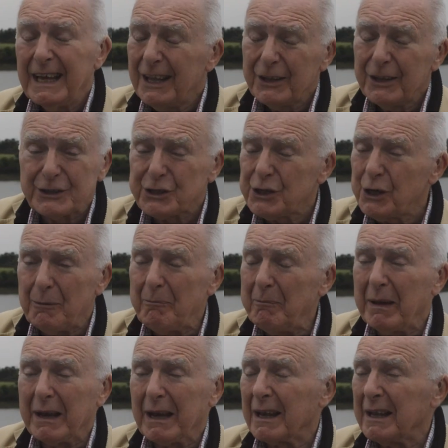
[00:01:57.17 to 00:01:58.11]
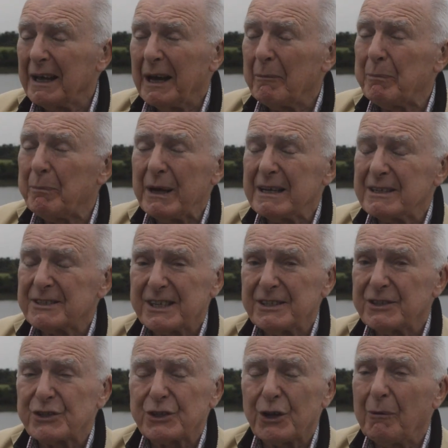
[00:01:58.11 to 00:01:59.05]
The term mill appears
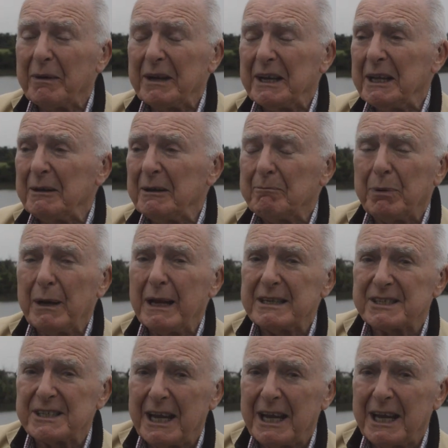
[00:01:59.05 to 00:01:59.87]
in so many place